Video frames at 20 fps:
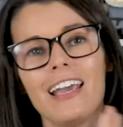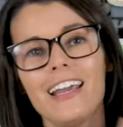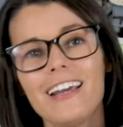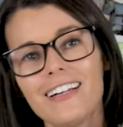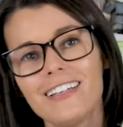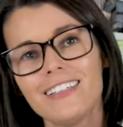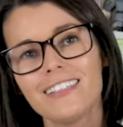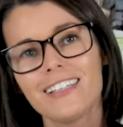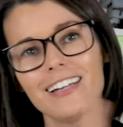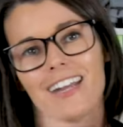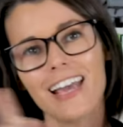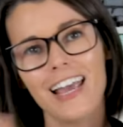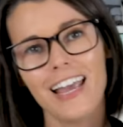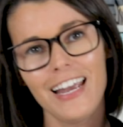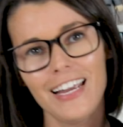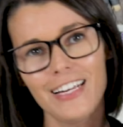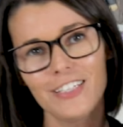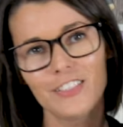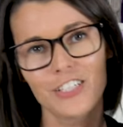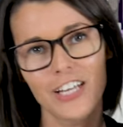It is an
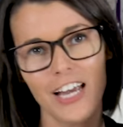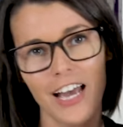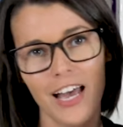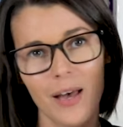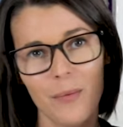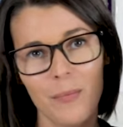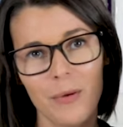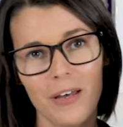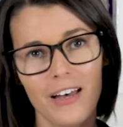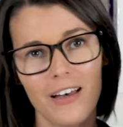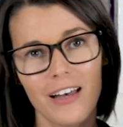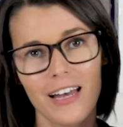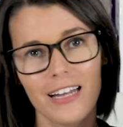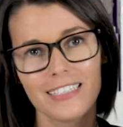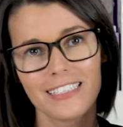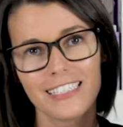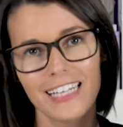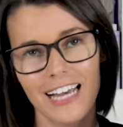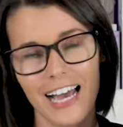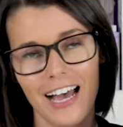age gap
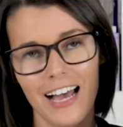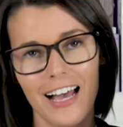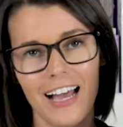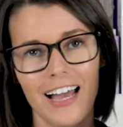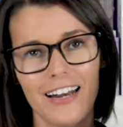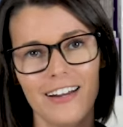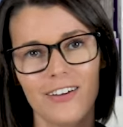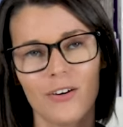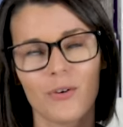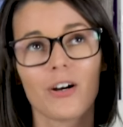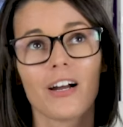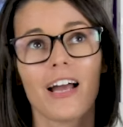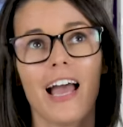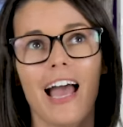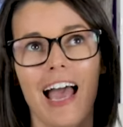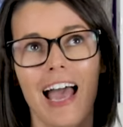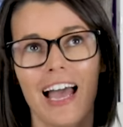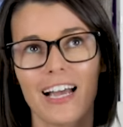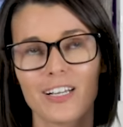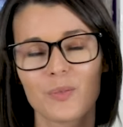dad
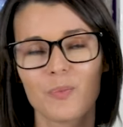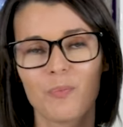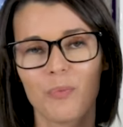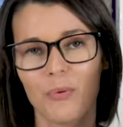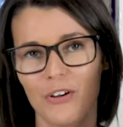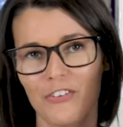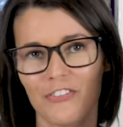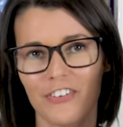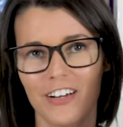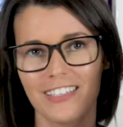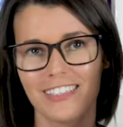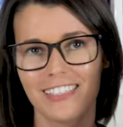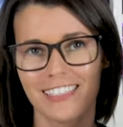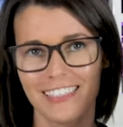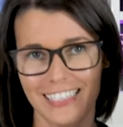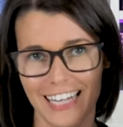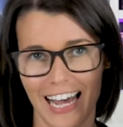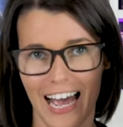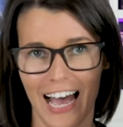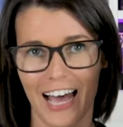or ex-boyfriend's
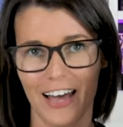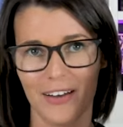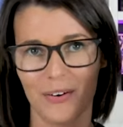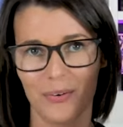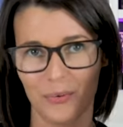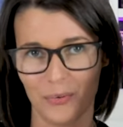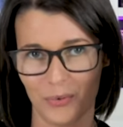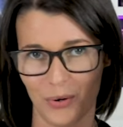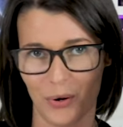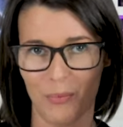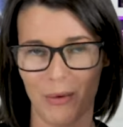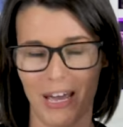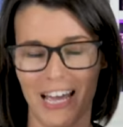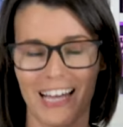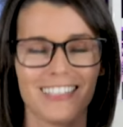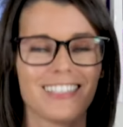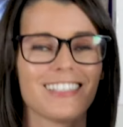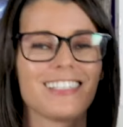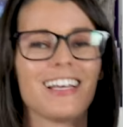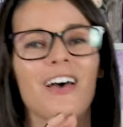dad
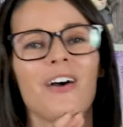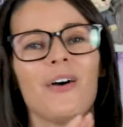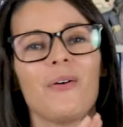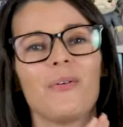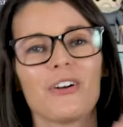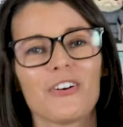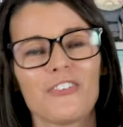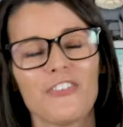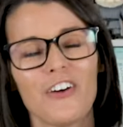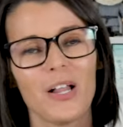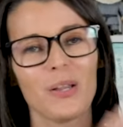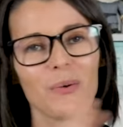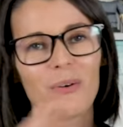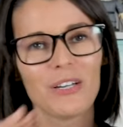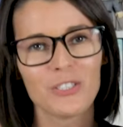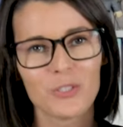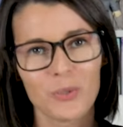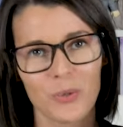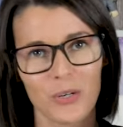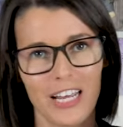romance. We are
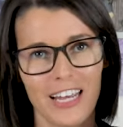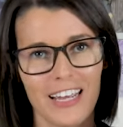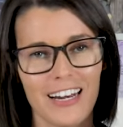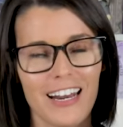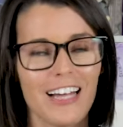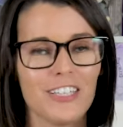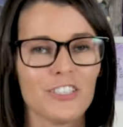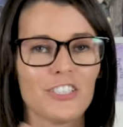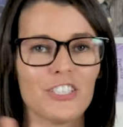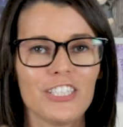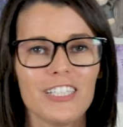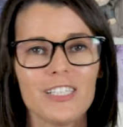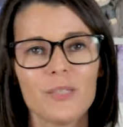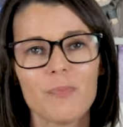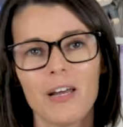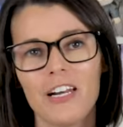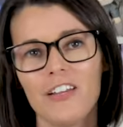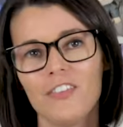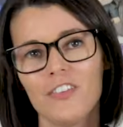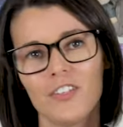following Jordan, and she
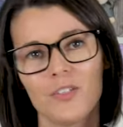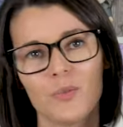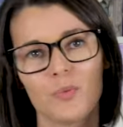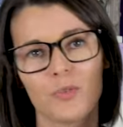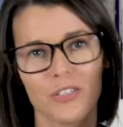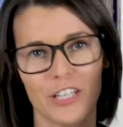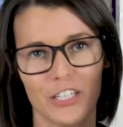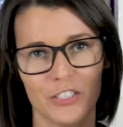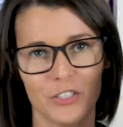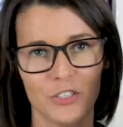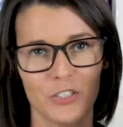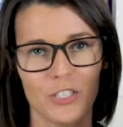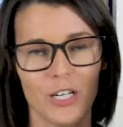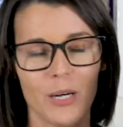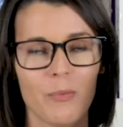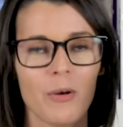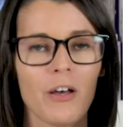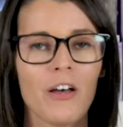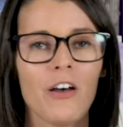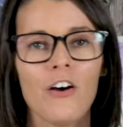has been in this
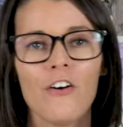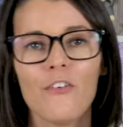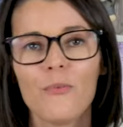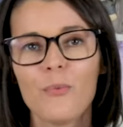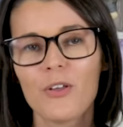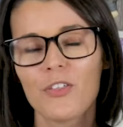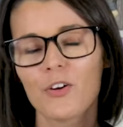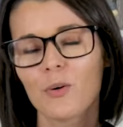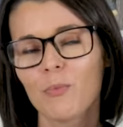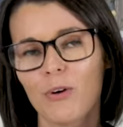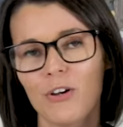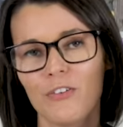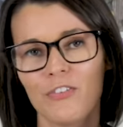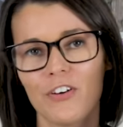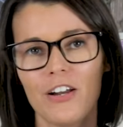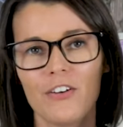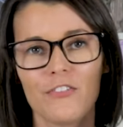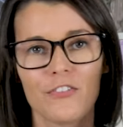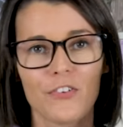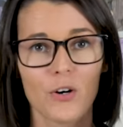relationship with her
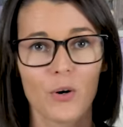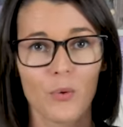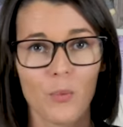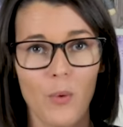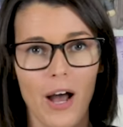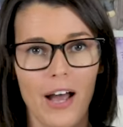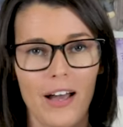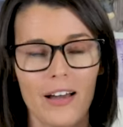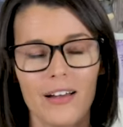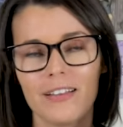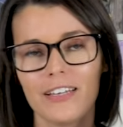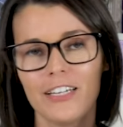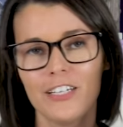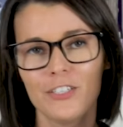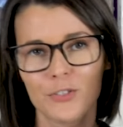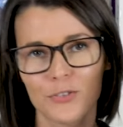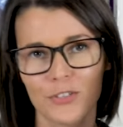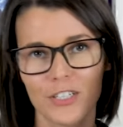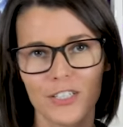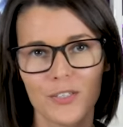boyfriend for a while.
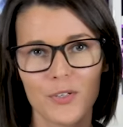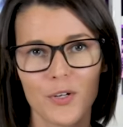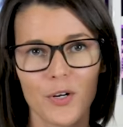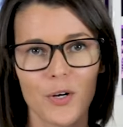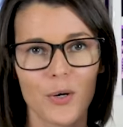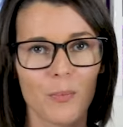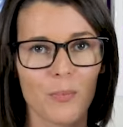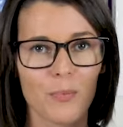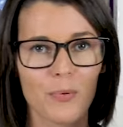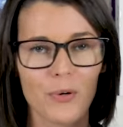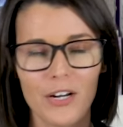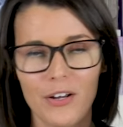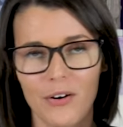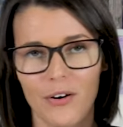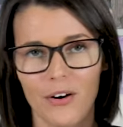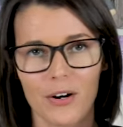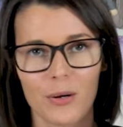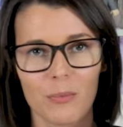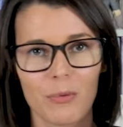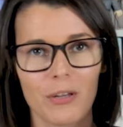He treats her pretty
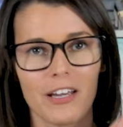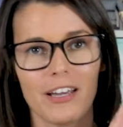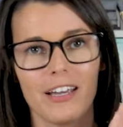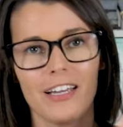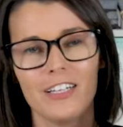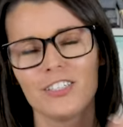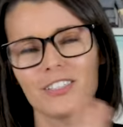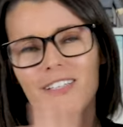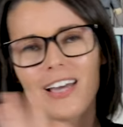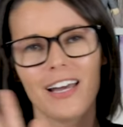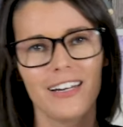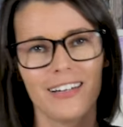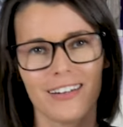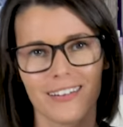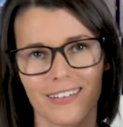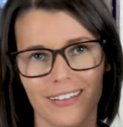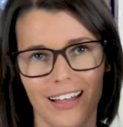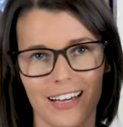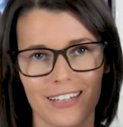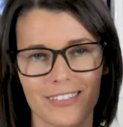horribly. He just kind of
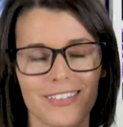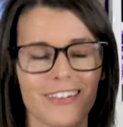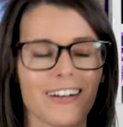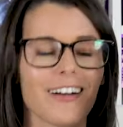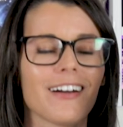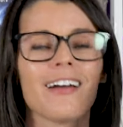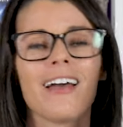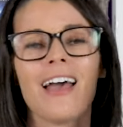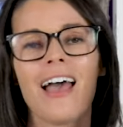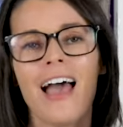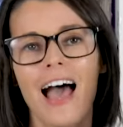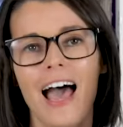neglects her.